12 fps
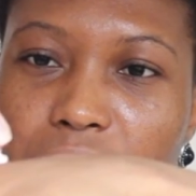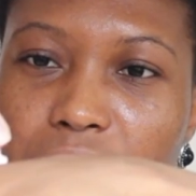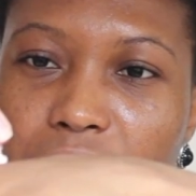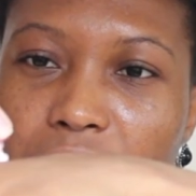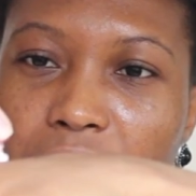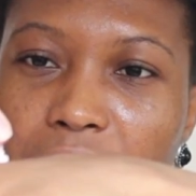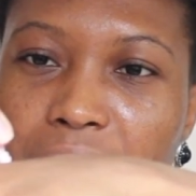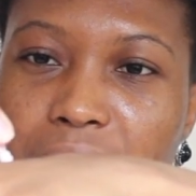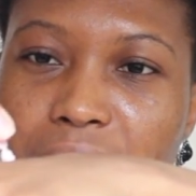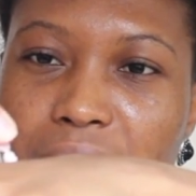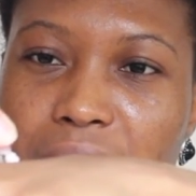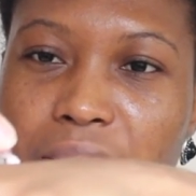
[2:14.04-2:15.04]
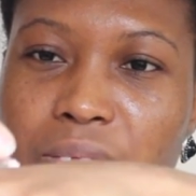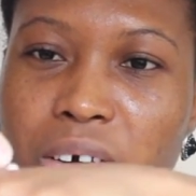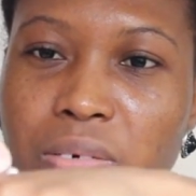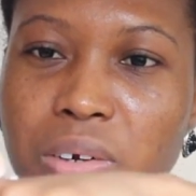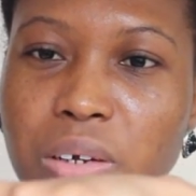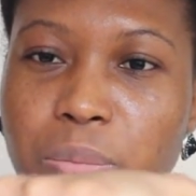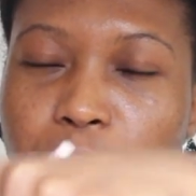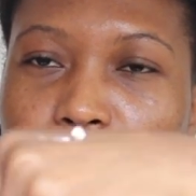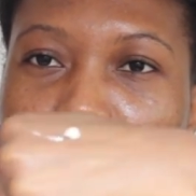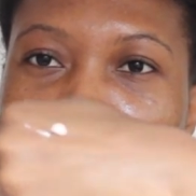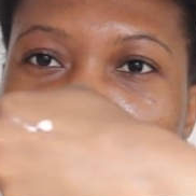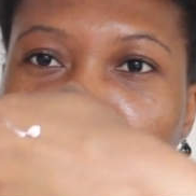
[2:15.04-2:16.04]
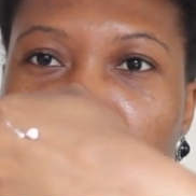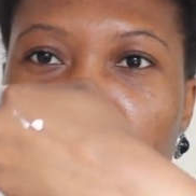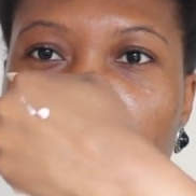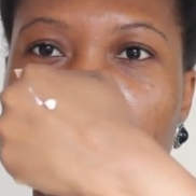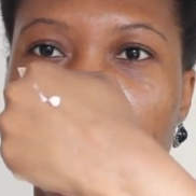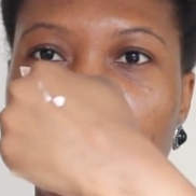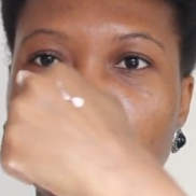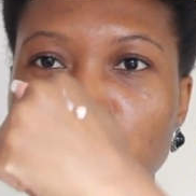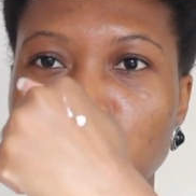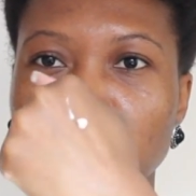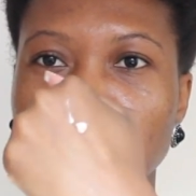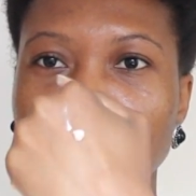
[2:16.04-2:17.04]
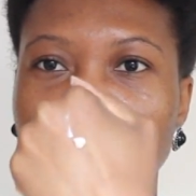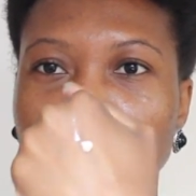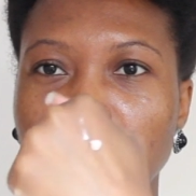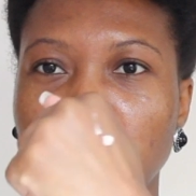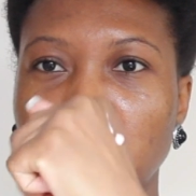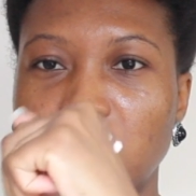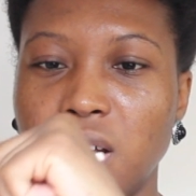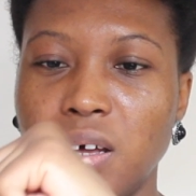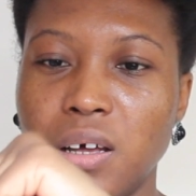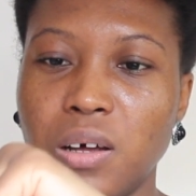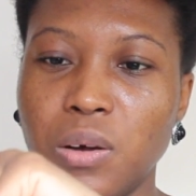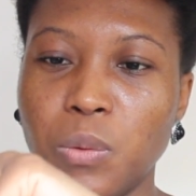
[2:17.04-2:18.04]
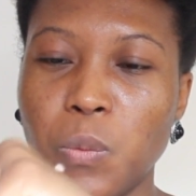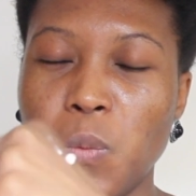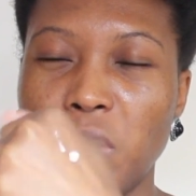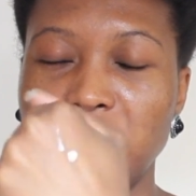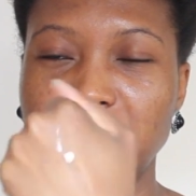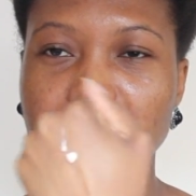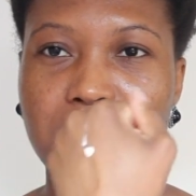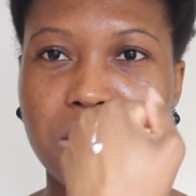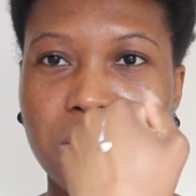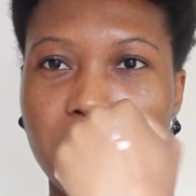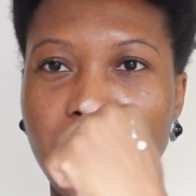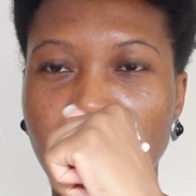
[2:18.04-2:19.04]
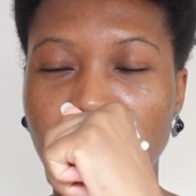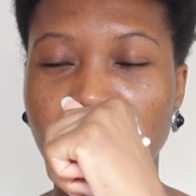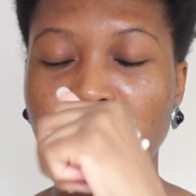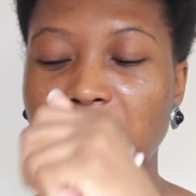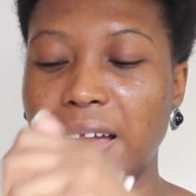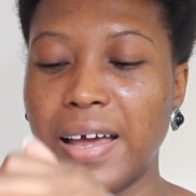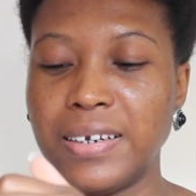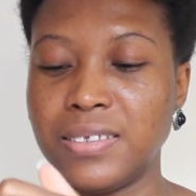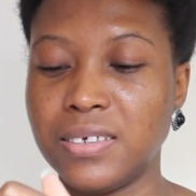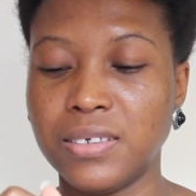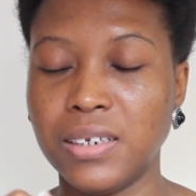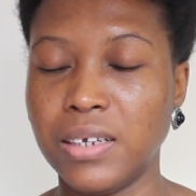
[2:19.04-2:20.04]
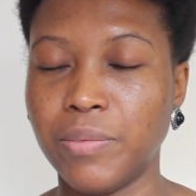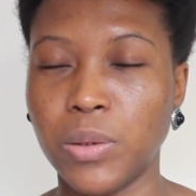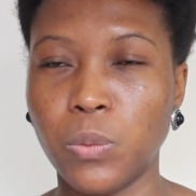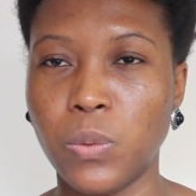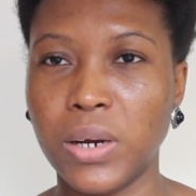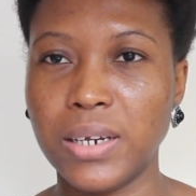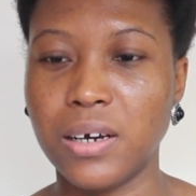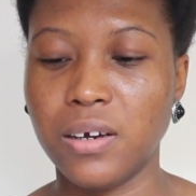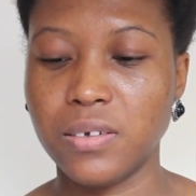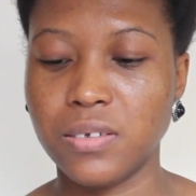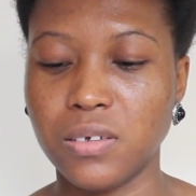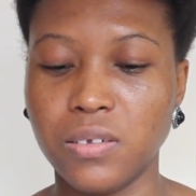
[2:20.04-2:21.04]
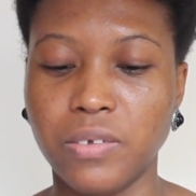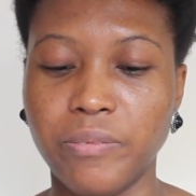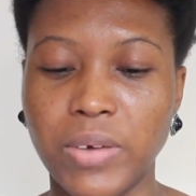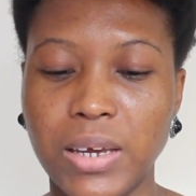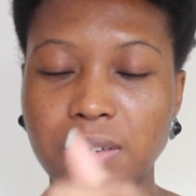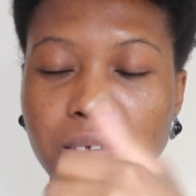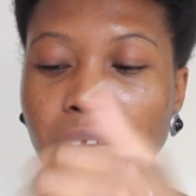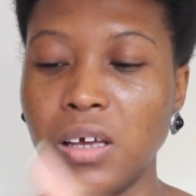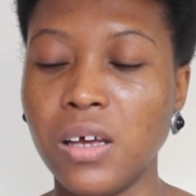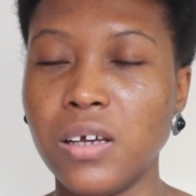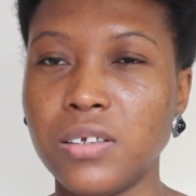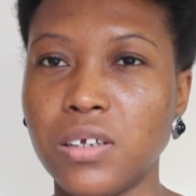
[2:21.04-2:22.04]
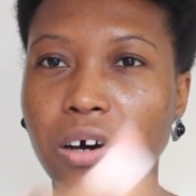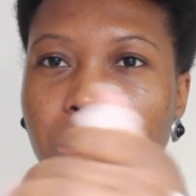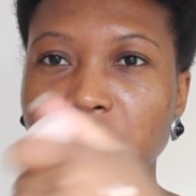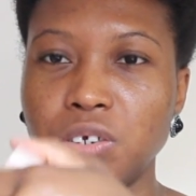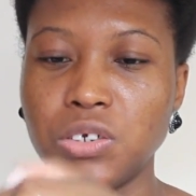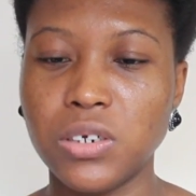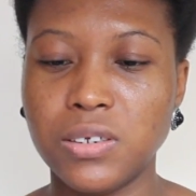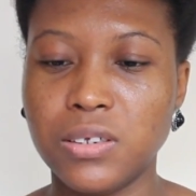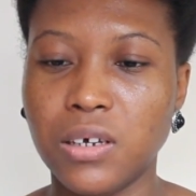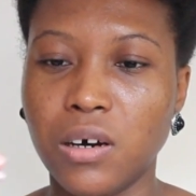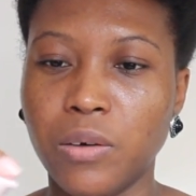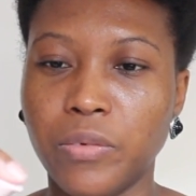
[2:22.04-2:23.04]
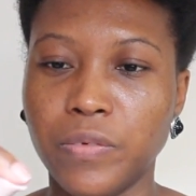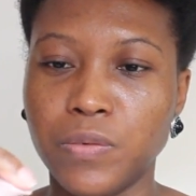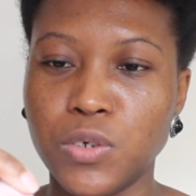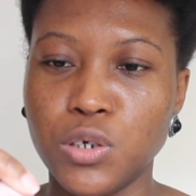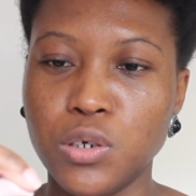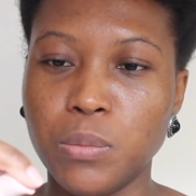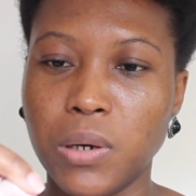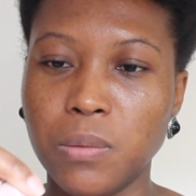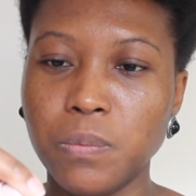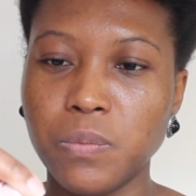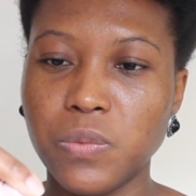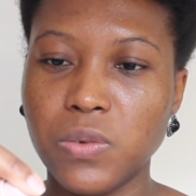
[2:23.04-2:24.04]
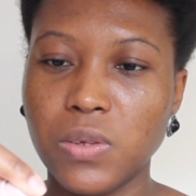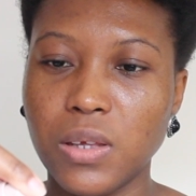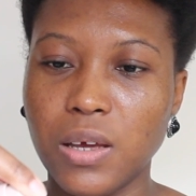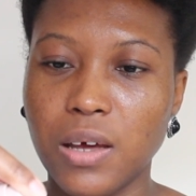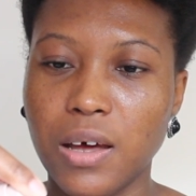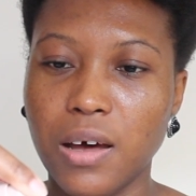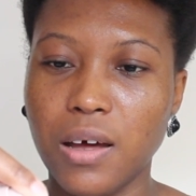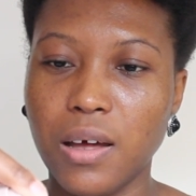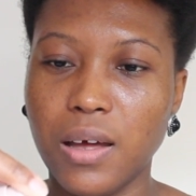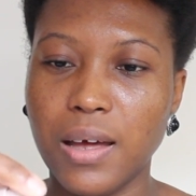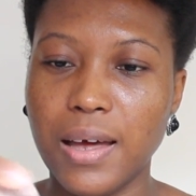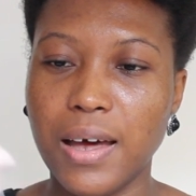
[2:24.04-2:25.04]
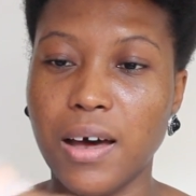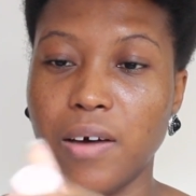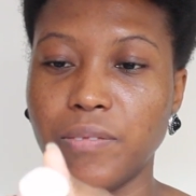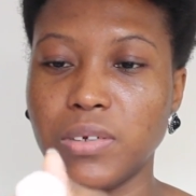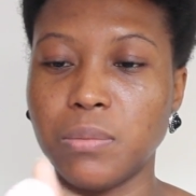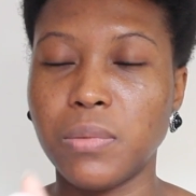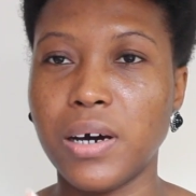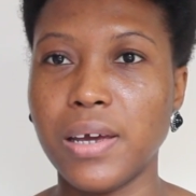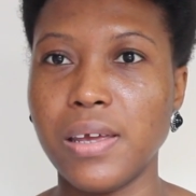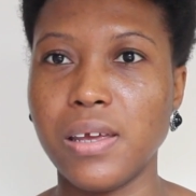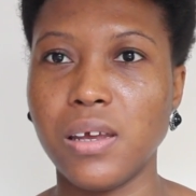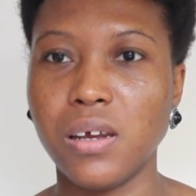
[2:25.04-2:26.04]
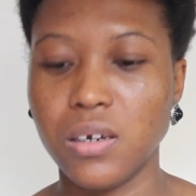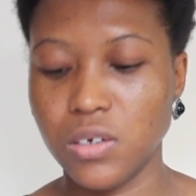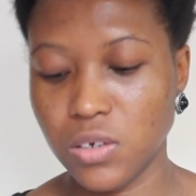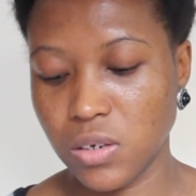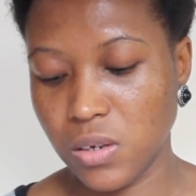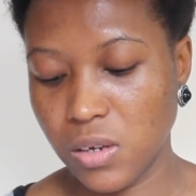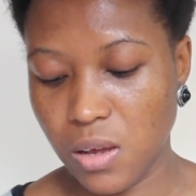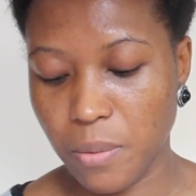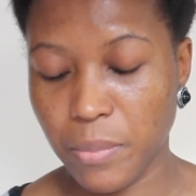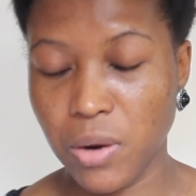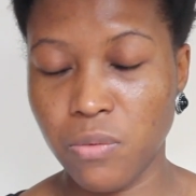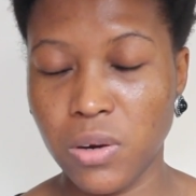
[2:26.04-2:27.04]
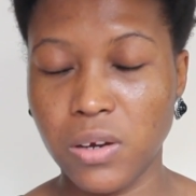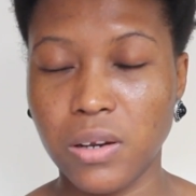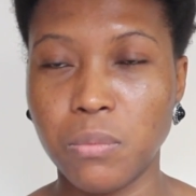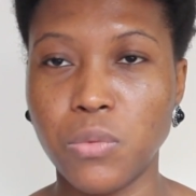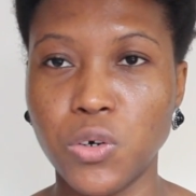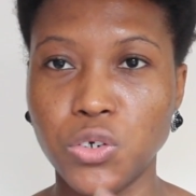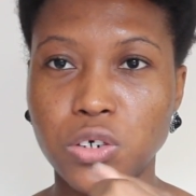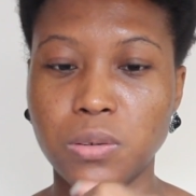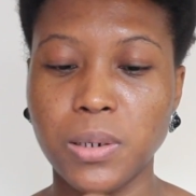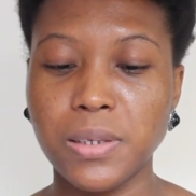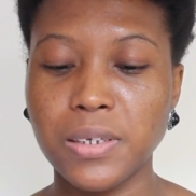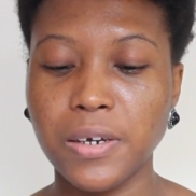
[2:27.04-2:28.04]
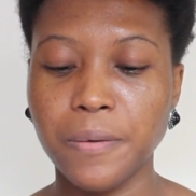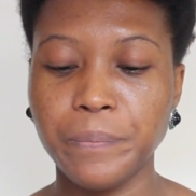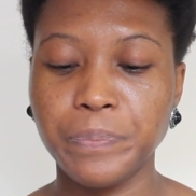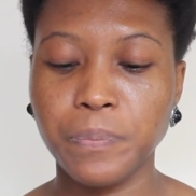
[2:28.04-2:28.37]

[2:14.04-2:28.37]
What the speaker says: The colour is like a very blush nude white-ish colour, and it doesn't leave a white cast on the face. So I usually start off with 2 pumps after my regular moisturizer,